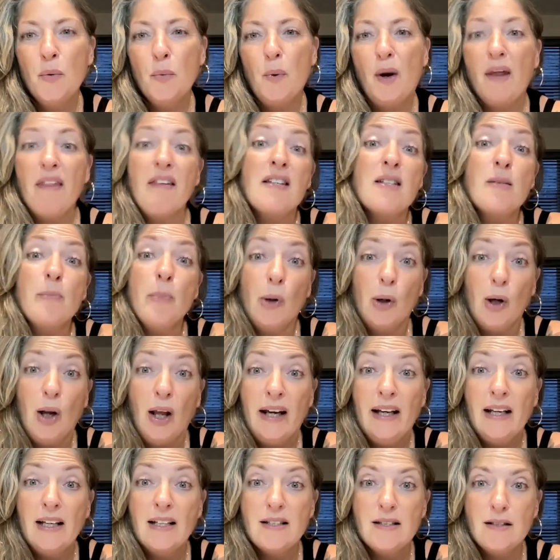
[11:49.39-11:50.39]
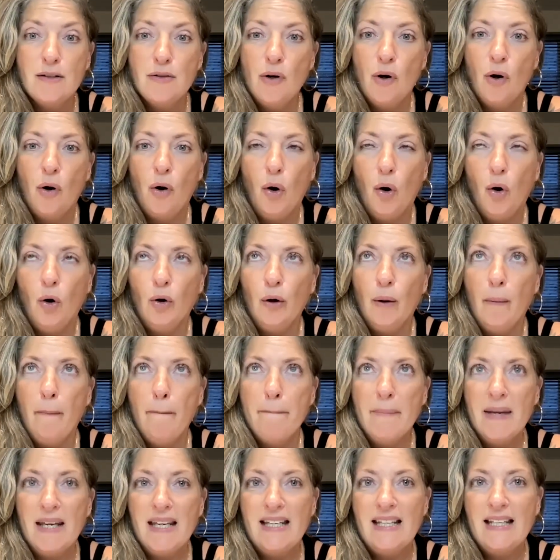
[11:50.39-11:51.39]
where the spotlight is not
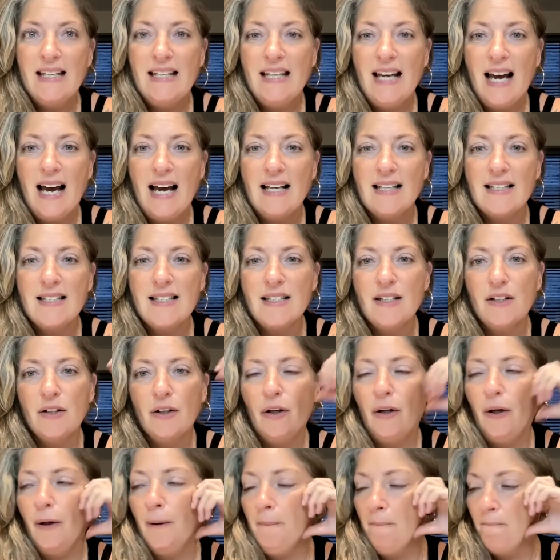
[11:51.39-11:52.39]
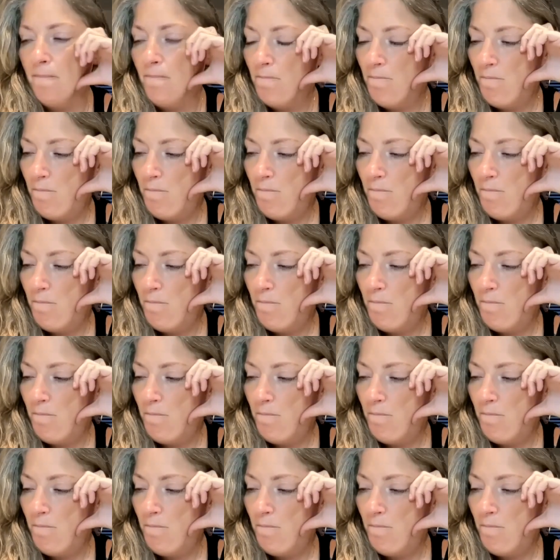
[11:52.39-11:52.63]
on me as the